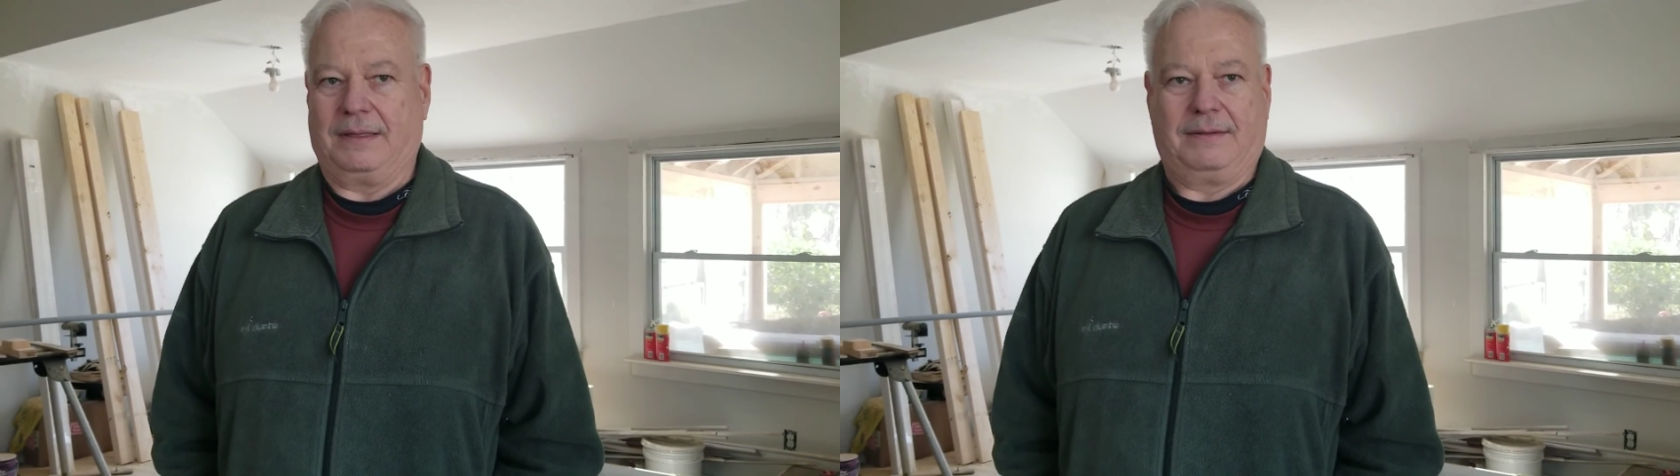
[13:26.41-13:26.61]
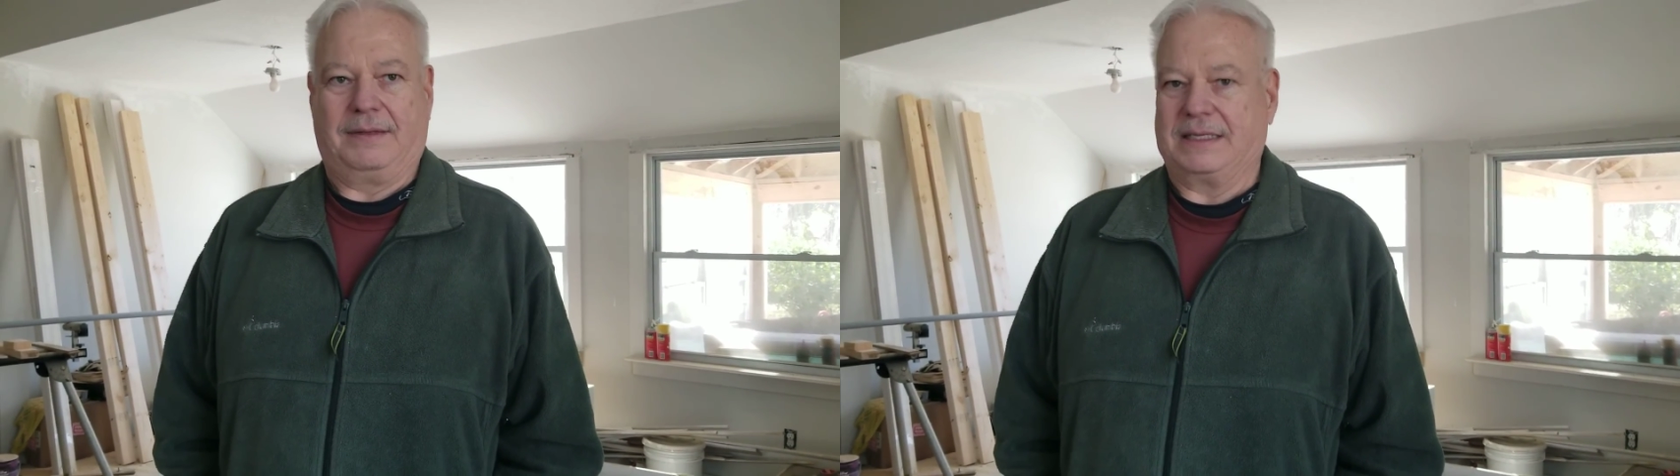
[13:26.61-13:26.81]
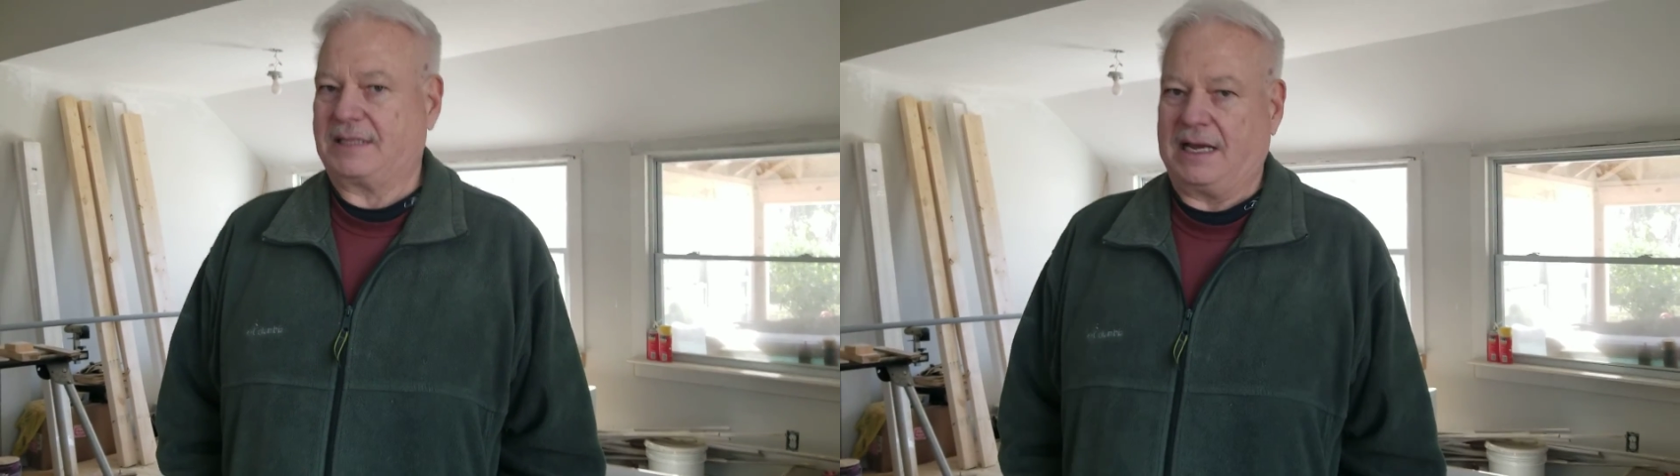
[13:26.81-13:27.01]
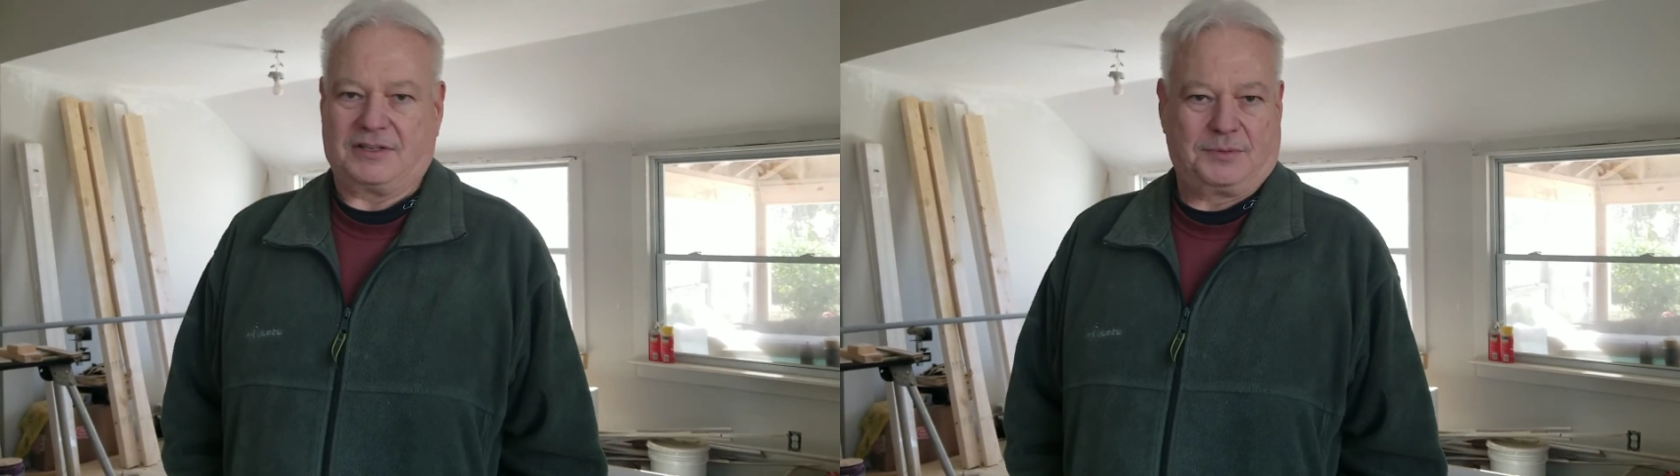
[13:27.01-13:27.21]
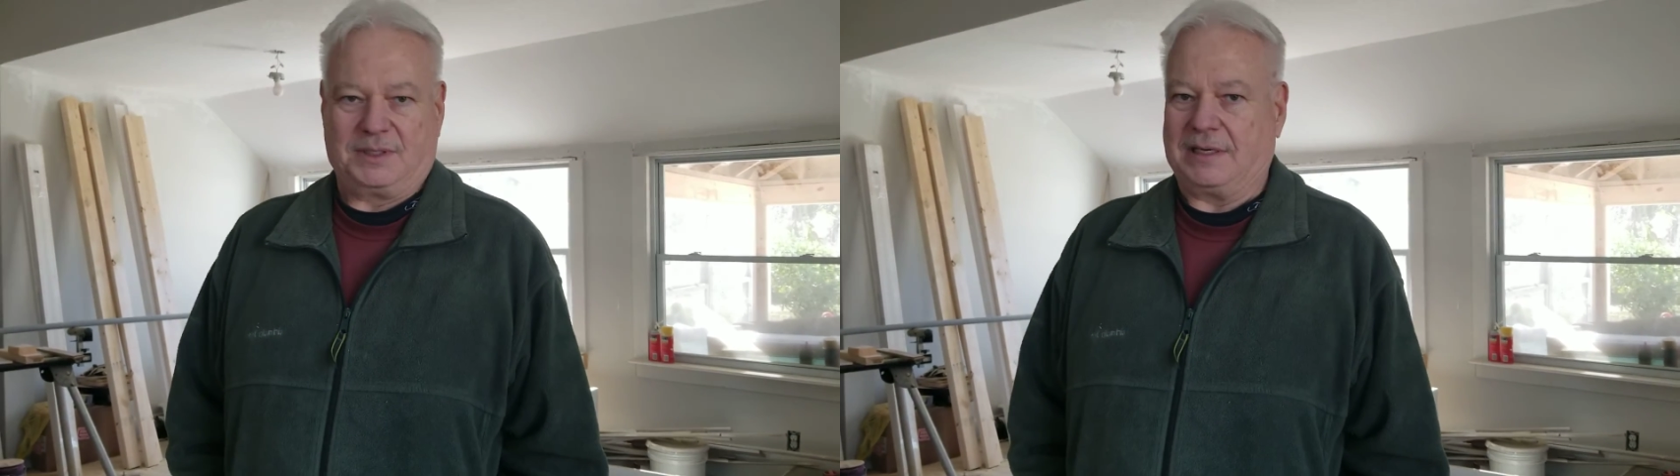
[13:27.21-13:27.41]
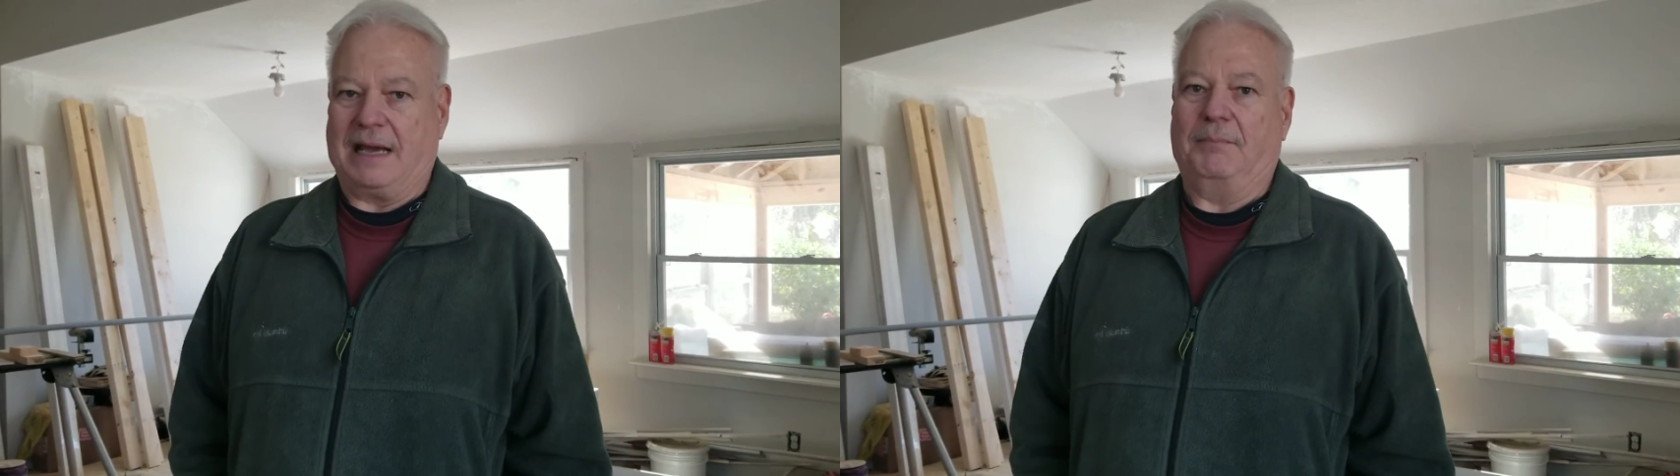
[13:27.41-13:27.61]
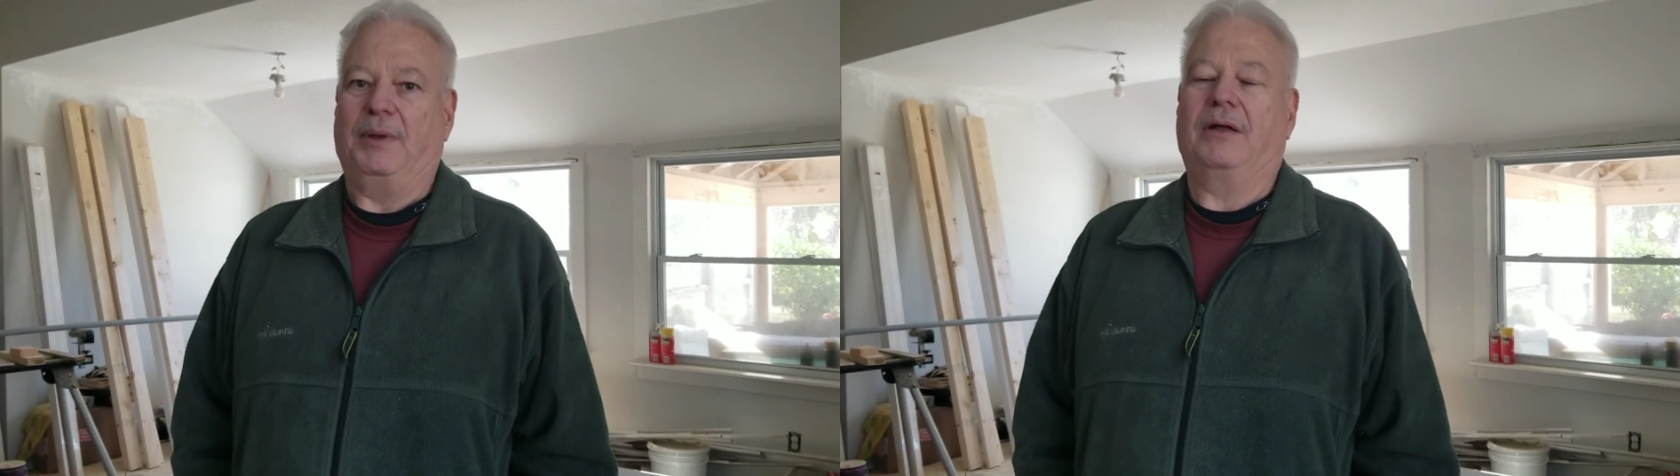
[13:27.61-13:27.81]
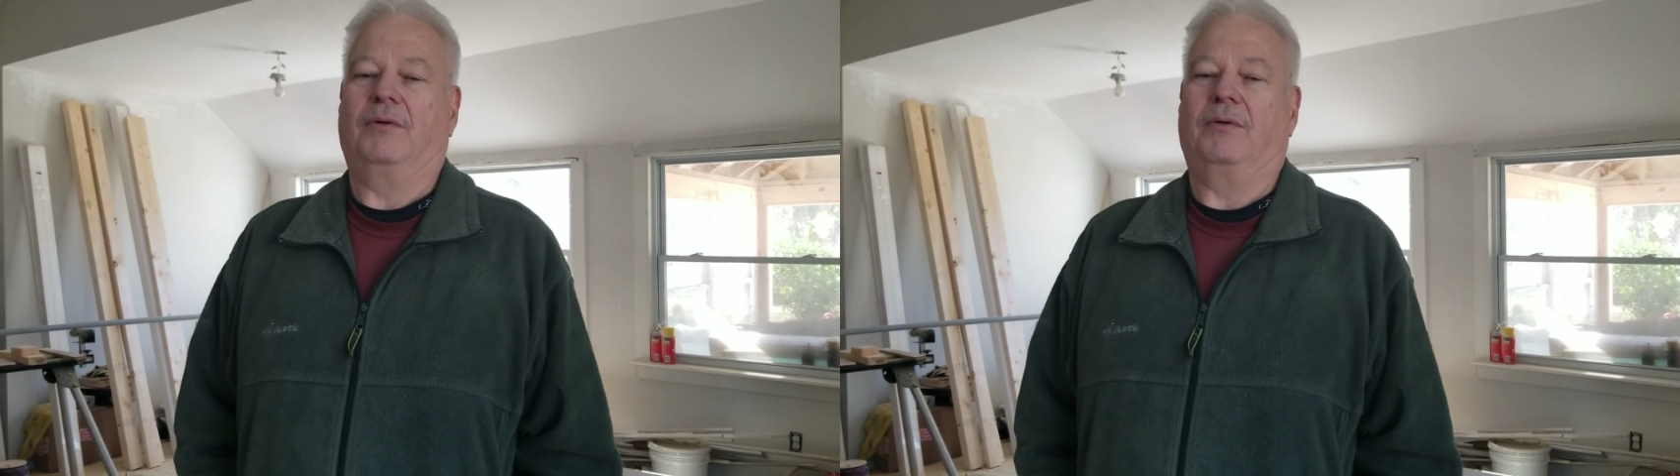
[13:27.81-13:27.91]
this house was not built